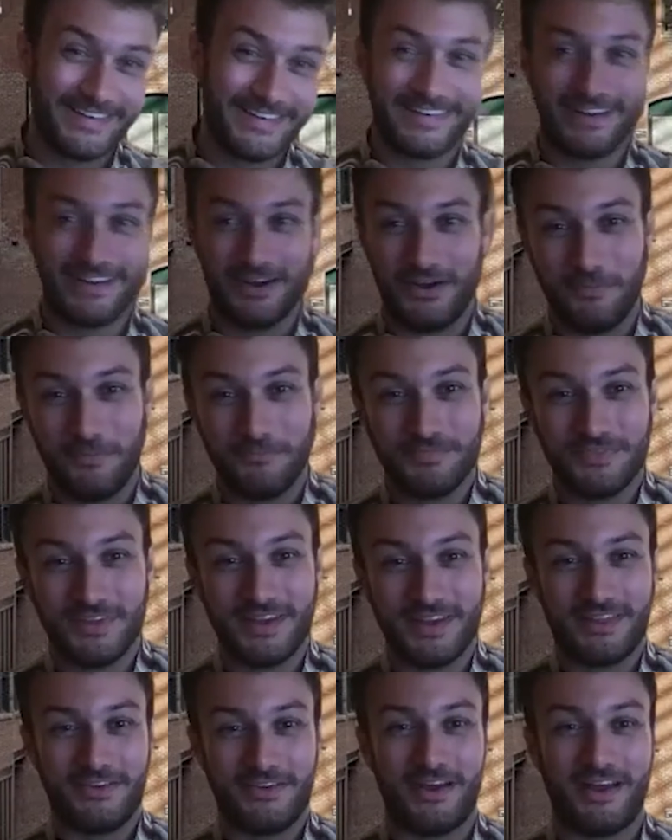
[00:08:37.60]
you're
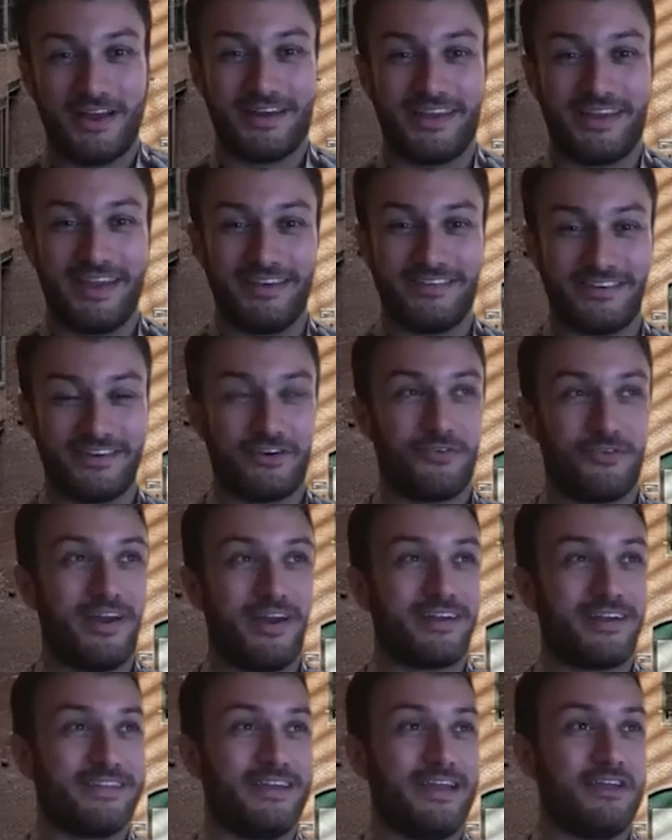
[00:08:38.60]
not engaging
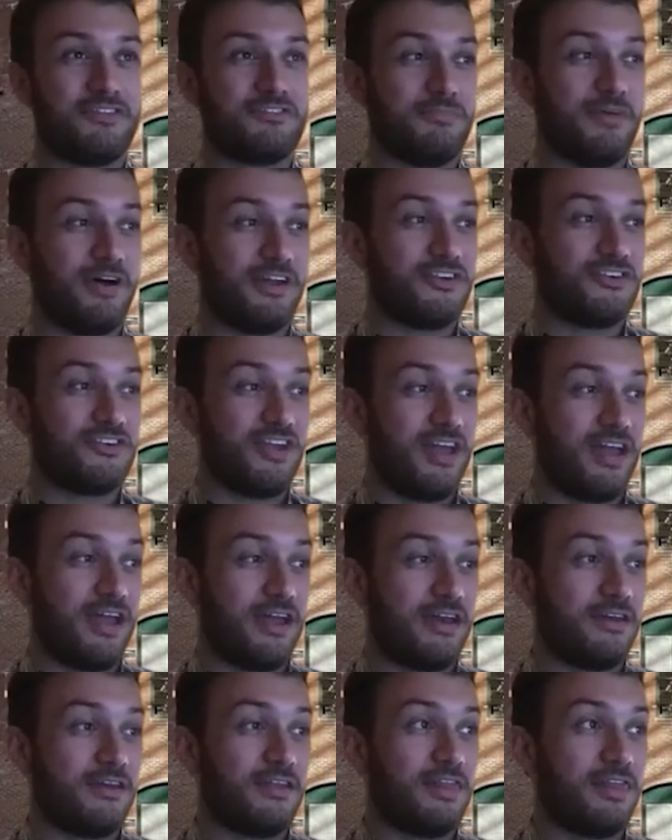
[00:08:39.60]
directly as much.
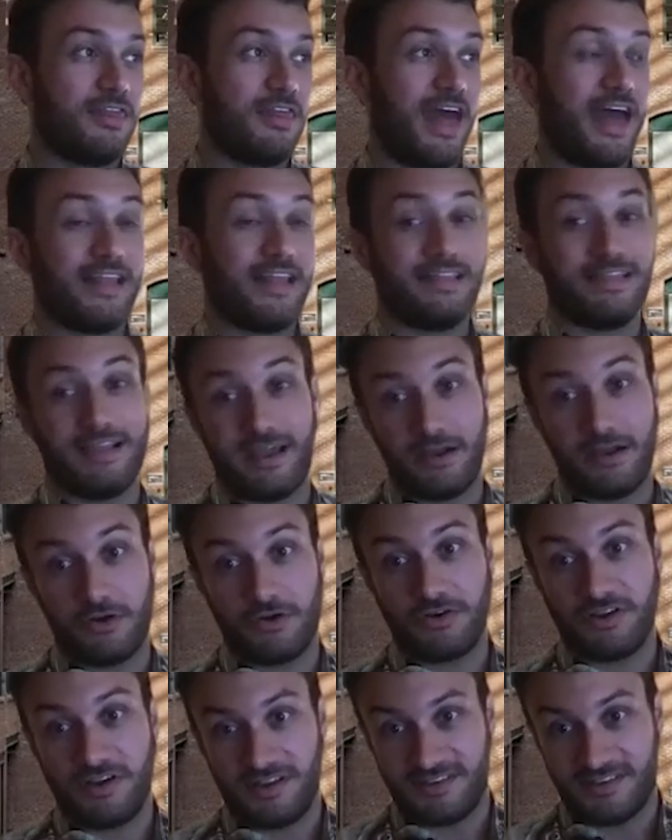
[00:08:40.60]
And that
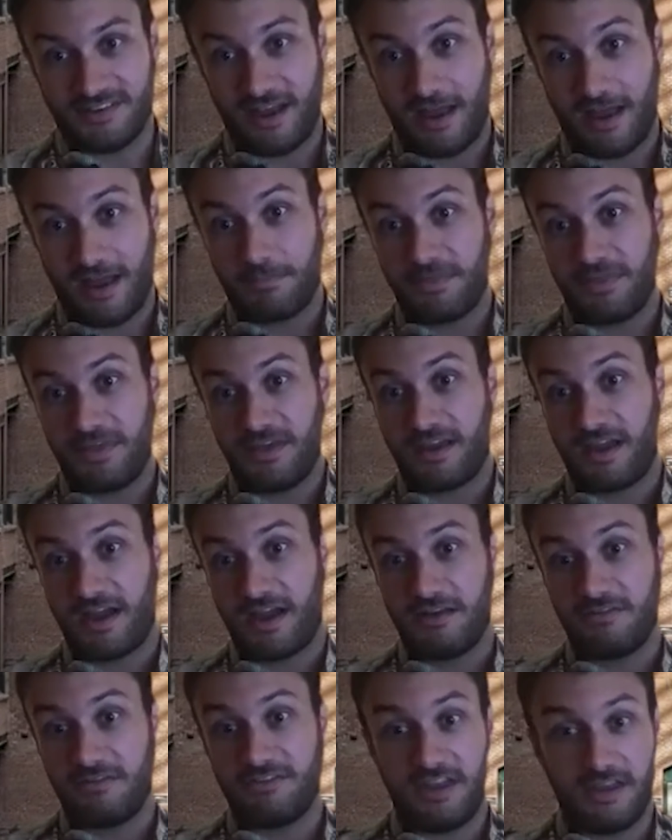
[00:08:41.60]
layered atop the
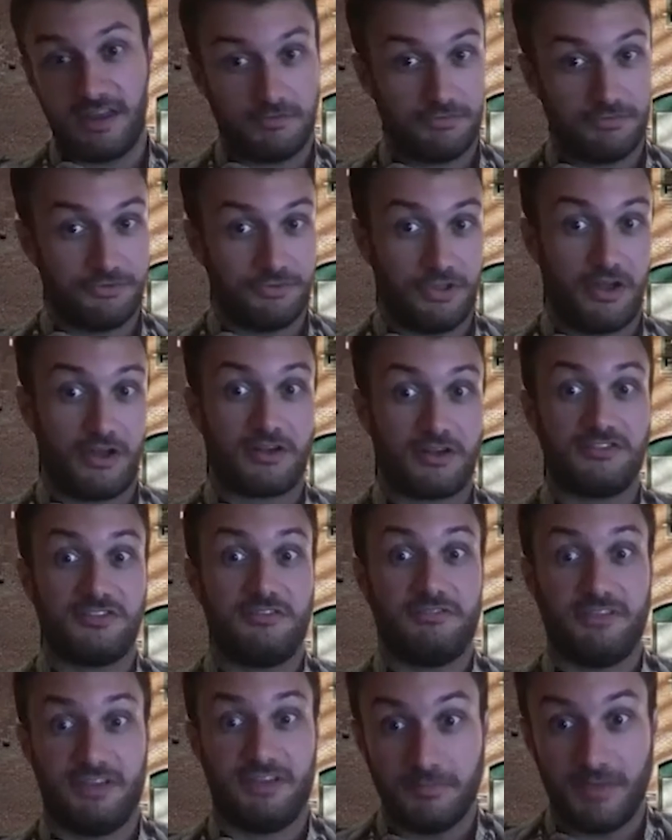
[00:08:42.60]
kind of influx
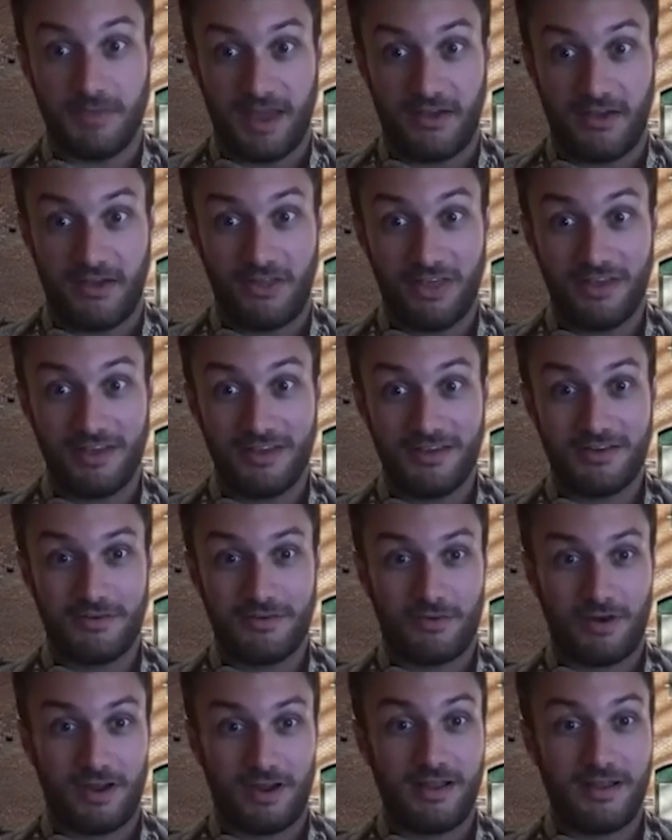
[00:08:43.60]
of email,
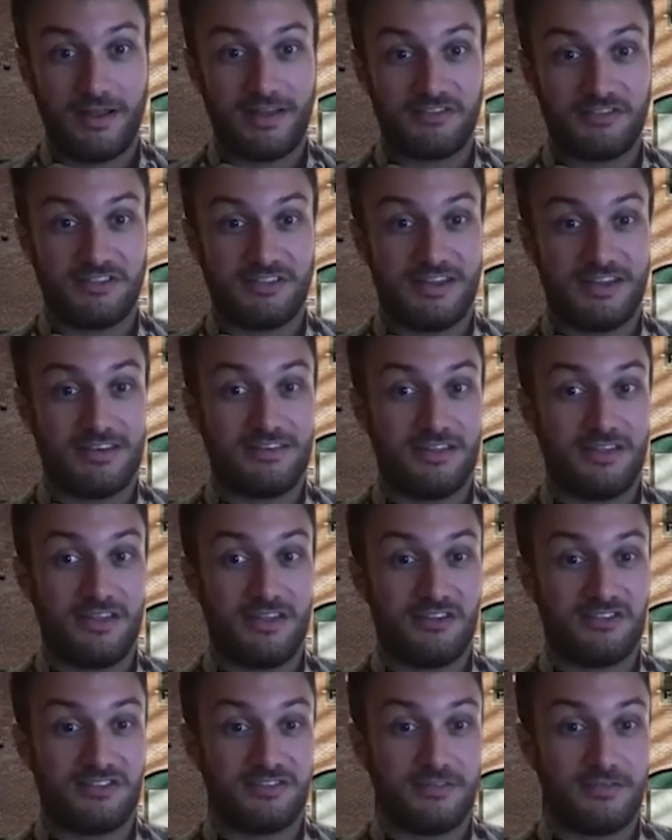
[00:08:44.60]
right, has led to
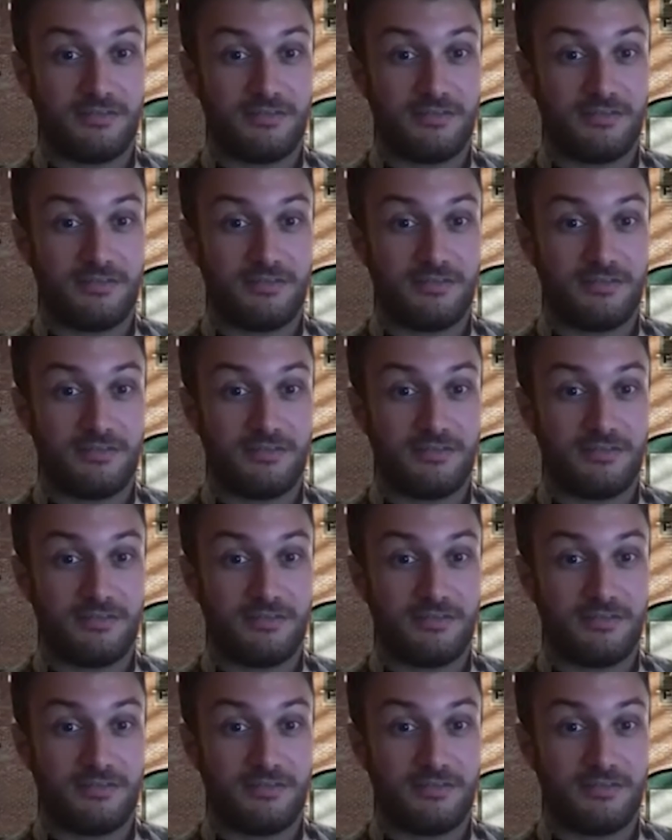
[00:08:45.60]
this